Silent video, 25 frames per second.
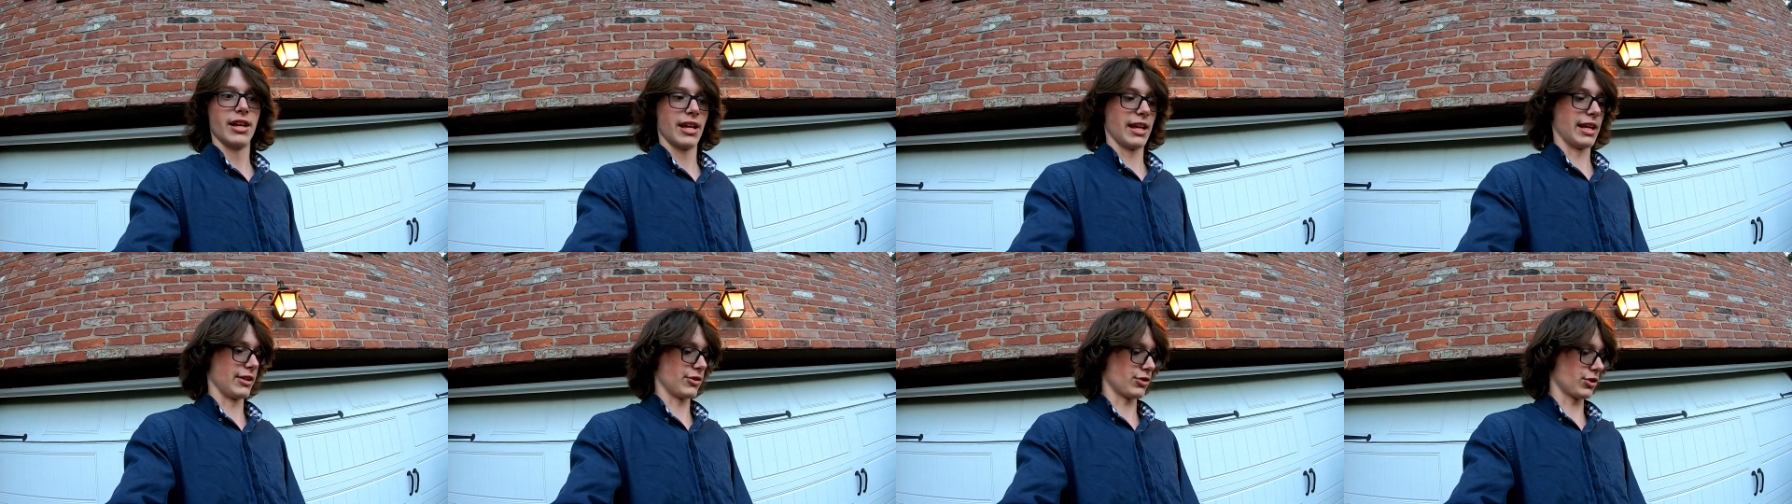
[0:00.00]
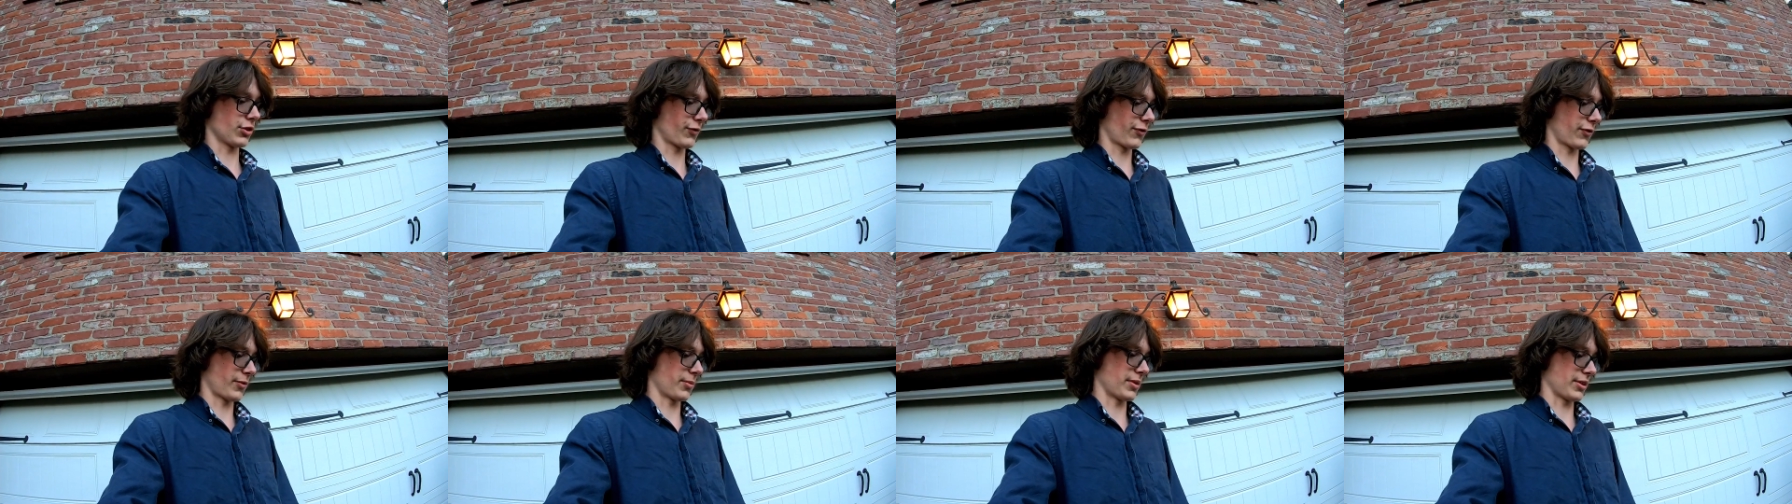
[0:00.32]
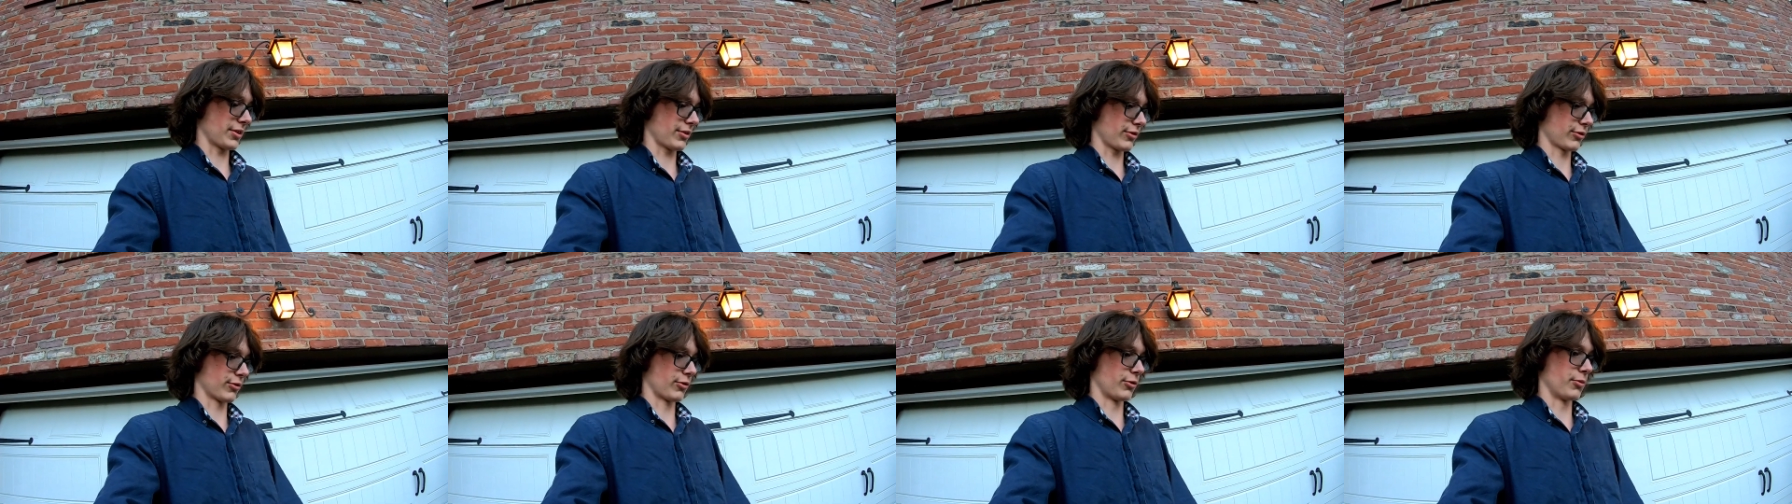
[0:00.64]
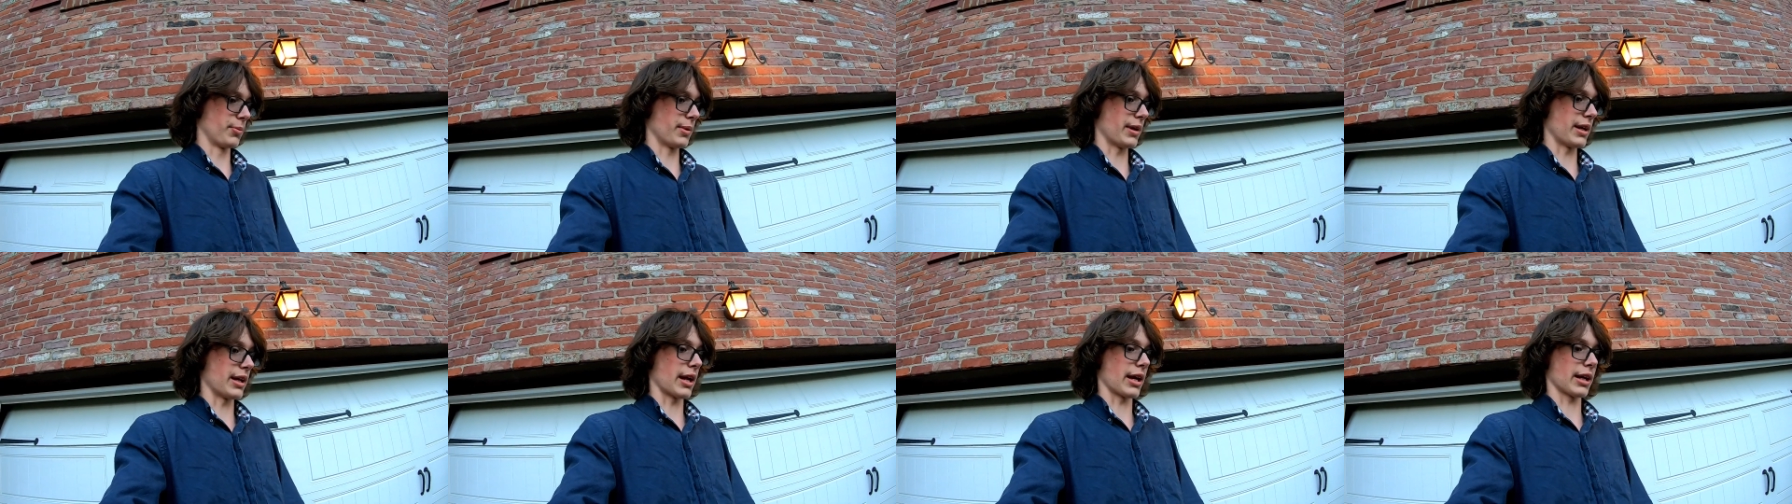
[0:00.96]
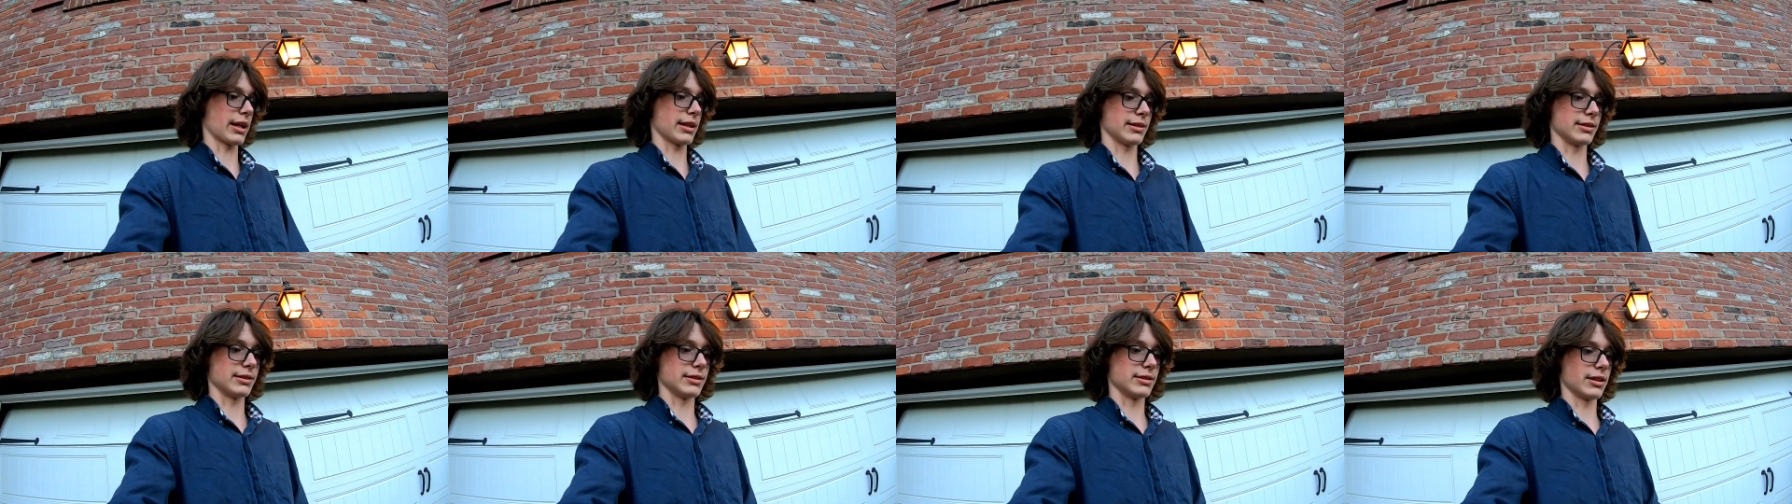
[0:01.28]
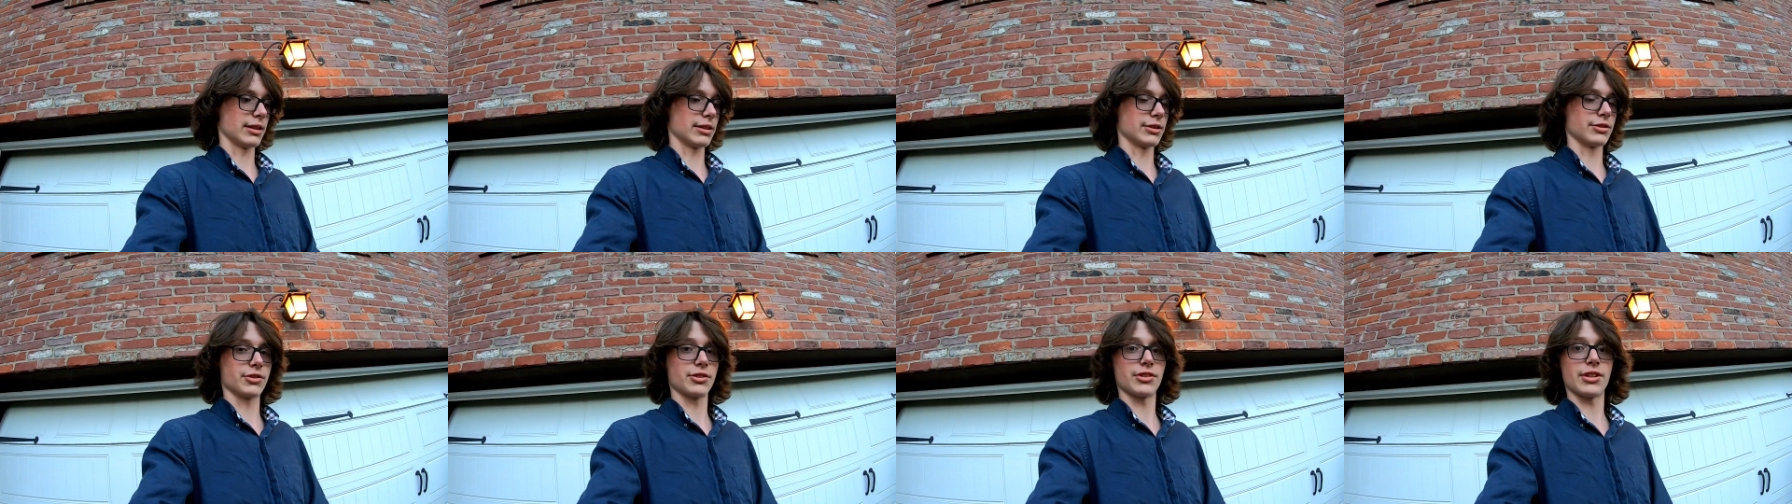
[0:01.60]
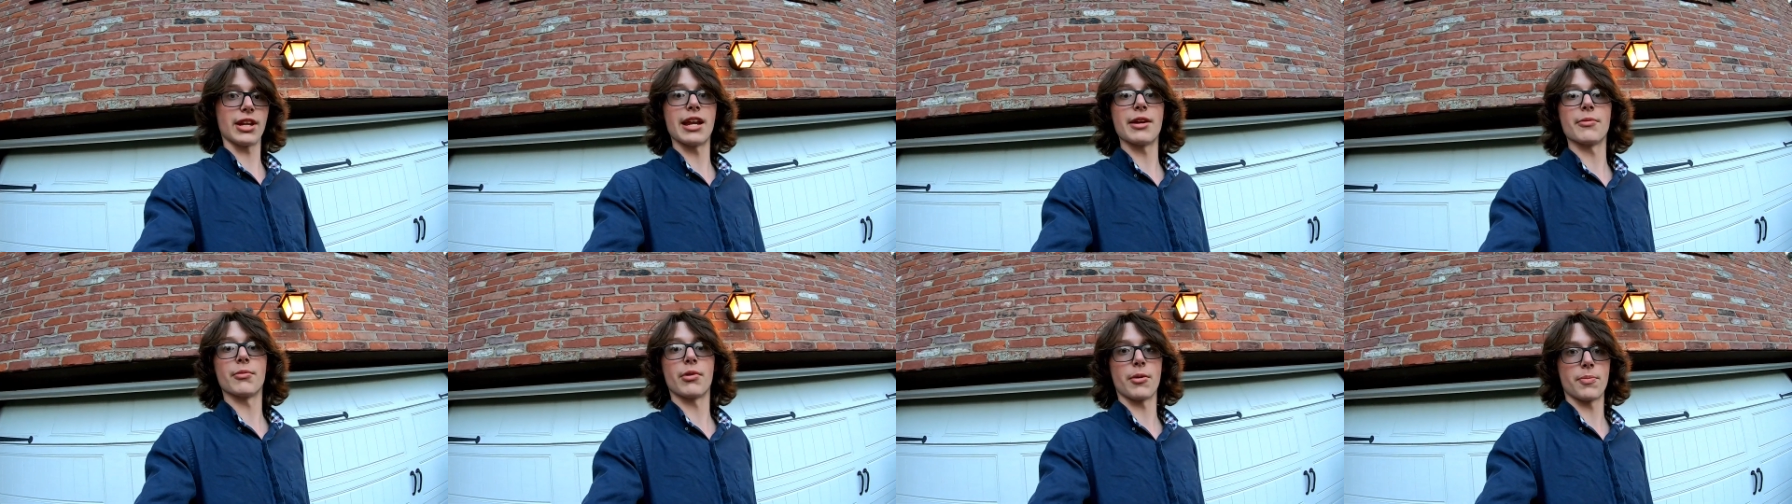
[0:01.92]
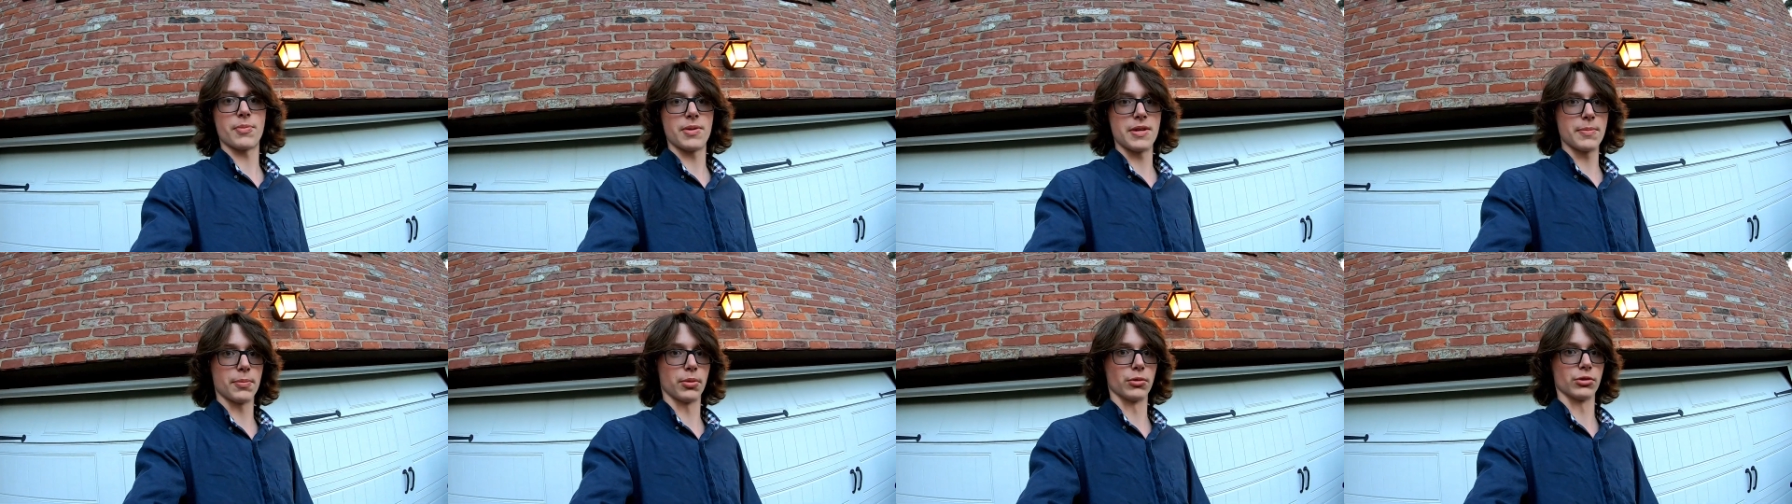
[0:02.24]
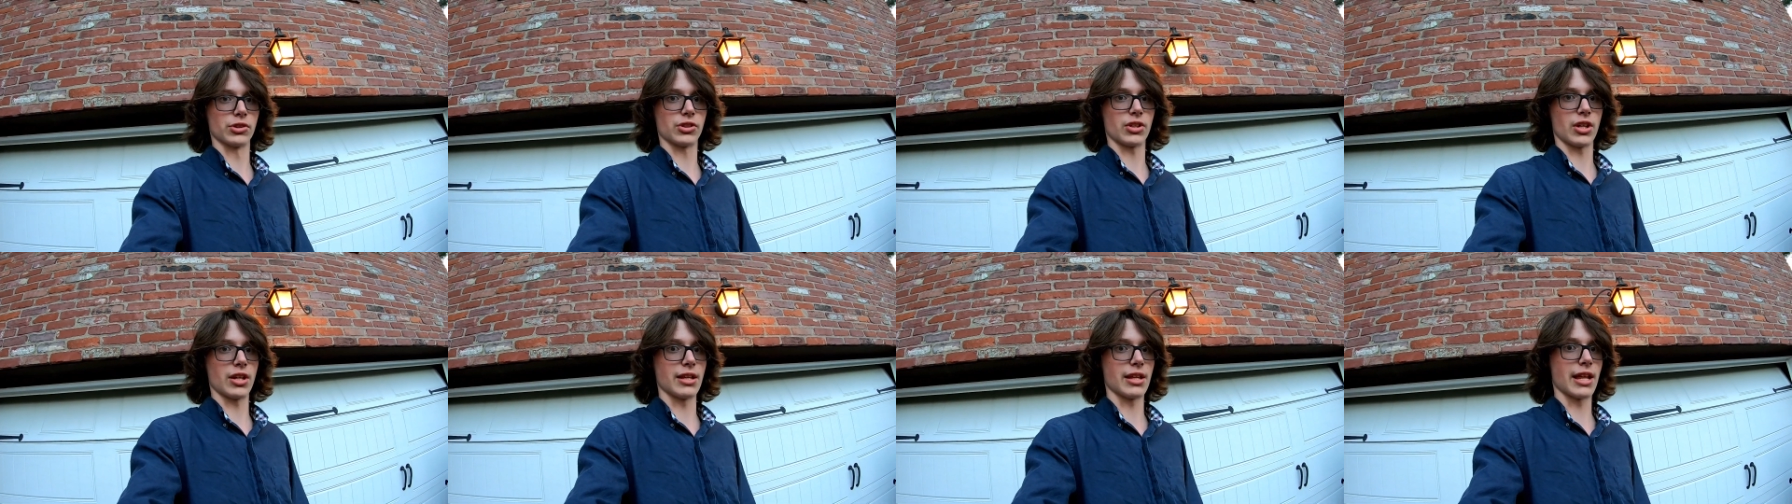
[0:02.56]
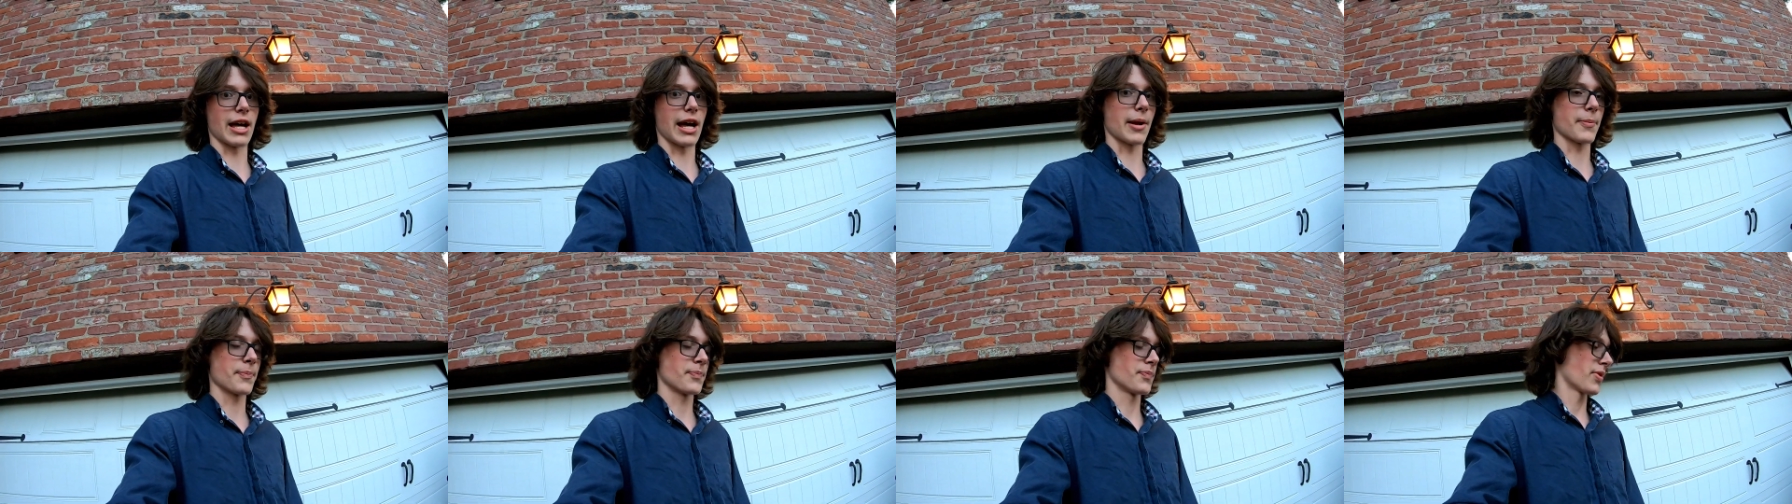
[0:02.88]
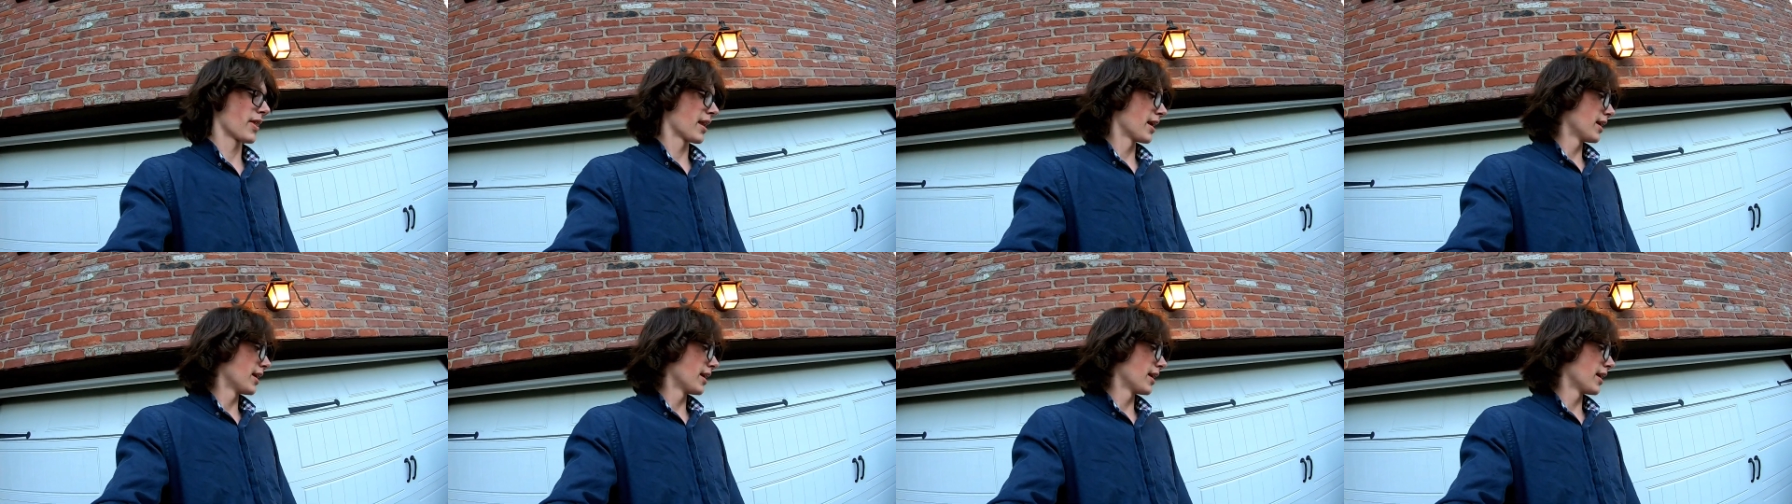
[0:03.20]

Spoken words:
and just from this little bit I can understand why people say that.